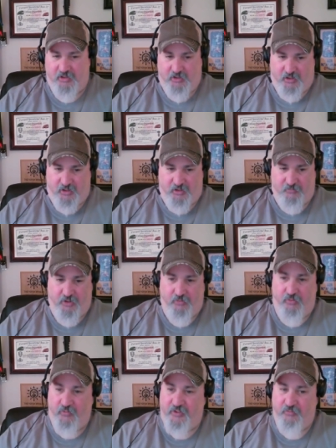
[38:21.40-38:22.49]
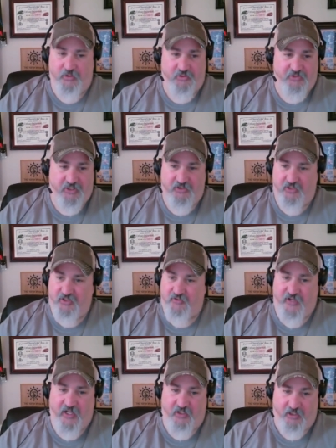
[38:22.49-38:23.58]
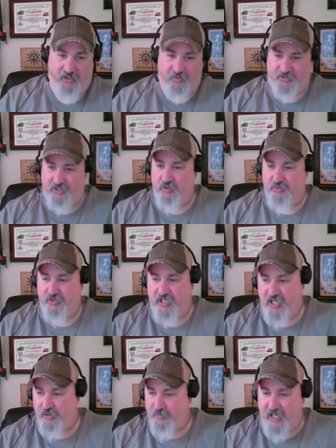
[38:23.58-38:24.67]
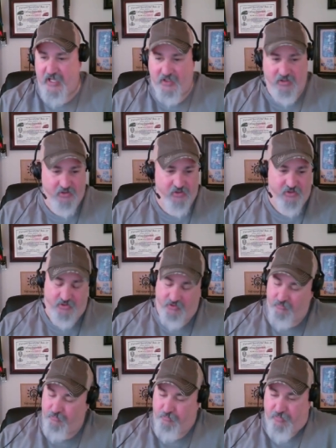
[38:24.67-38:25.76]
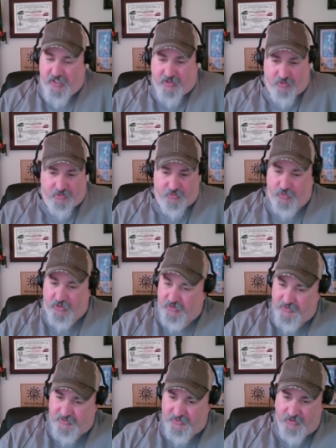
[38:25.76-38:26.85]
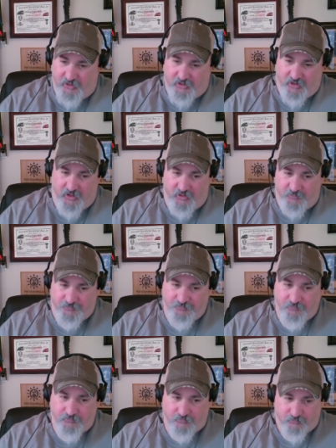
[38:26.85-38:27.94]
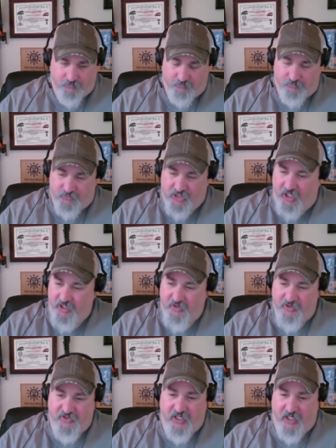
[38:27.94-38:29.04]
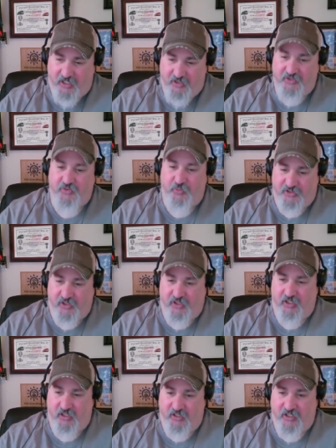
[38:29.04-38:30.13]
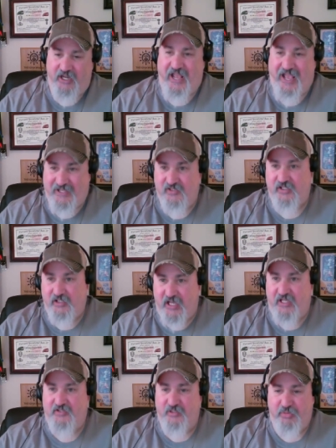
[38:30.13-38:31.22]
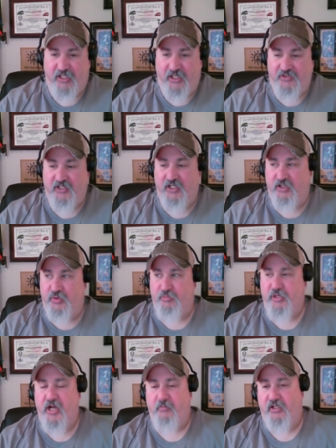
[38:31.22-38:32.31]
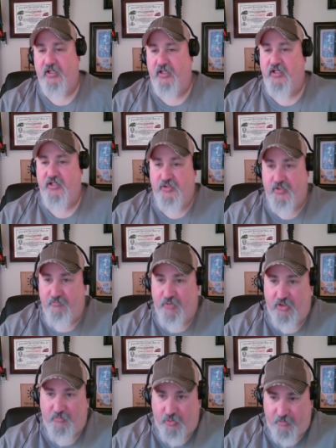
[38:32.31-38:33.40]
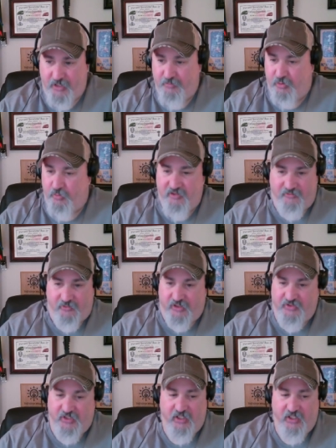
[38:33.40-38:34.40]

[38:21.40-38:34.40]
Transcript: Um, but when we rolled into this valley, there was a huge gator back, big old walls um, on either side. This was a nasty, nasty place, and there were probably a hundred or more people waiting for us.